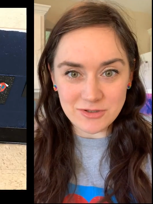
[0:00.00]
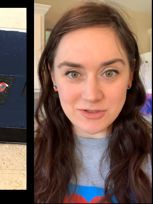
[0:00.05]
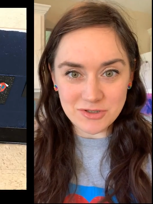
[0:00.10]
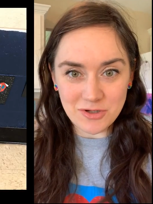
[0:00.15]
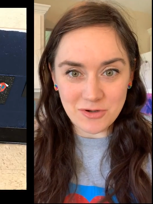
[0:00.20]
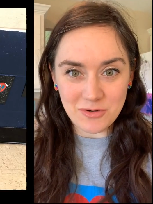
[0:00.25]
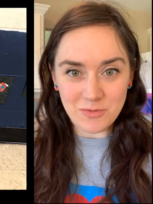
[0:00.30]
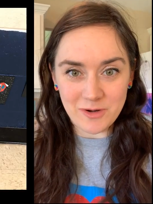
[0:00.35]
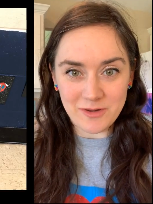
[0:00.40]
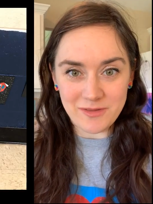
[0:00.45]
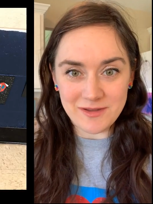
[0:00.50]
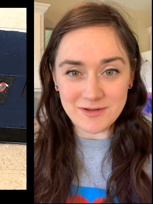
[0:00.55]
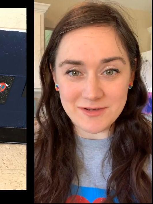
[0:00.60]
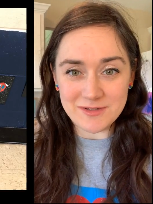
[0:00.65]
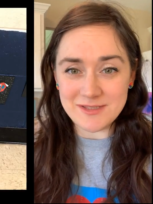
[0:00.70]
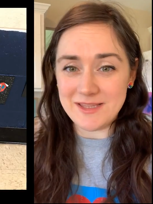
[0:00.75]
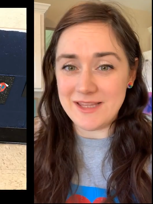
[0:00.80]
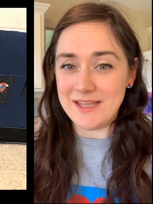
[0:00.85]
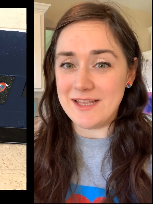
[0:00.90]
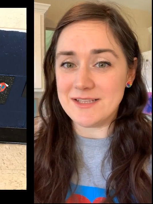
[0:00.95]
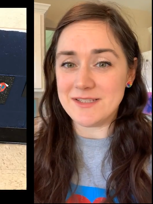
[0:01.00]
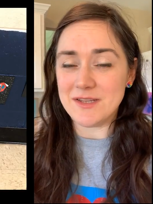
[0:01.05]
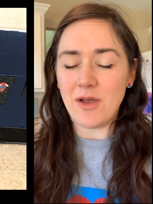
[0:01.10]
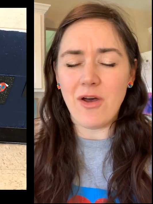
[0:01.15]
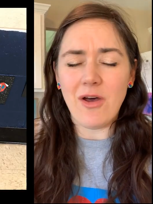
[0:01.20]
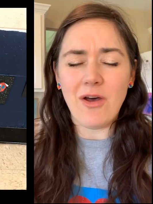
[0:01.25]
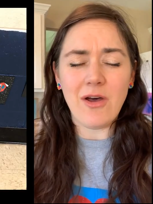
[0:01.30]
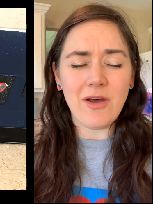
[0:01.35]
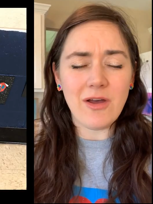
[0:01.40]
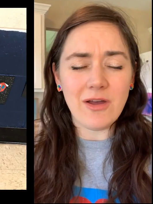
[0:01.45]
show where there's
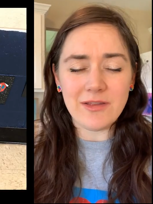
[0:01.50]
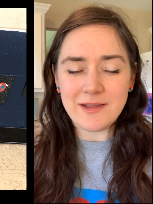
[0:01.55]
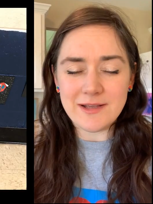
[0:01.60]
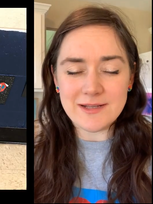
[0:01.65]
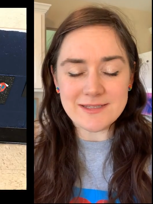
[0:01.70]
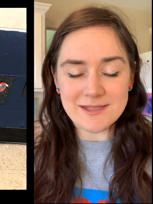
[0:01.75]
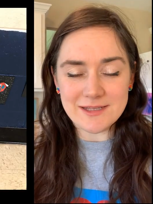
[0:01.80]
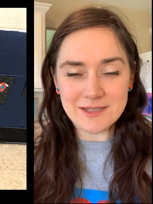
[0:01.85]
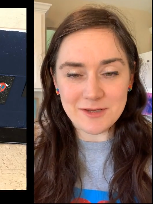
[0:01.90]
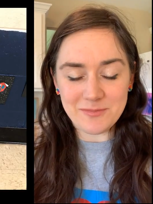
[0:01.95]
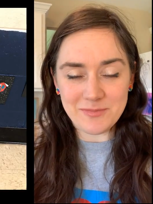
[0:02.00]
all these little